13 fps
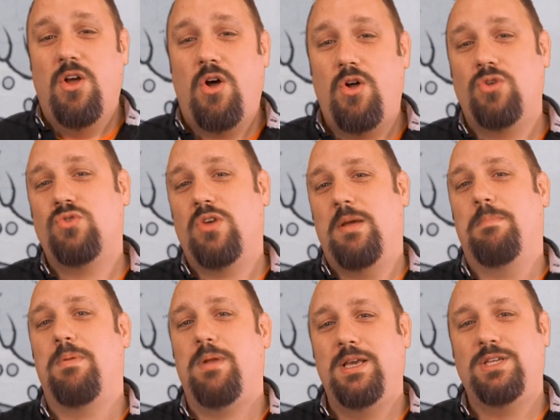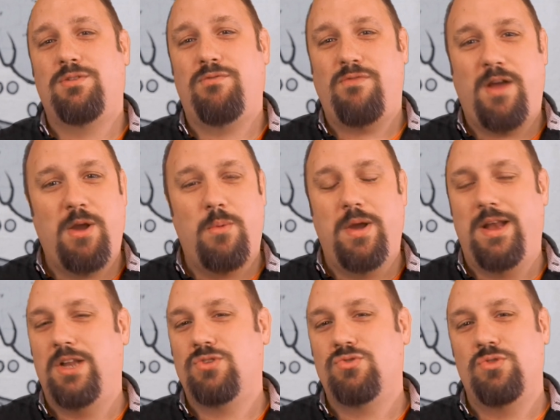Andre, please fire away
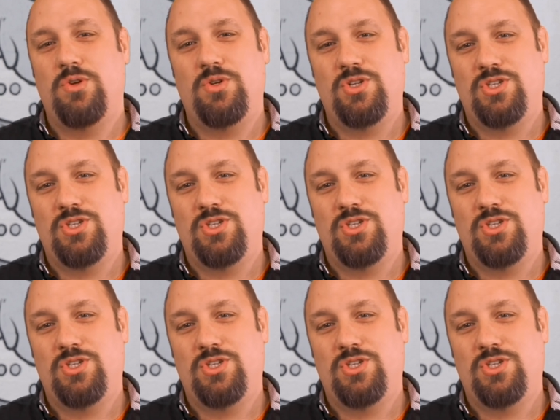and introduce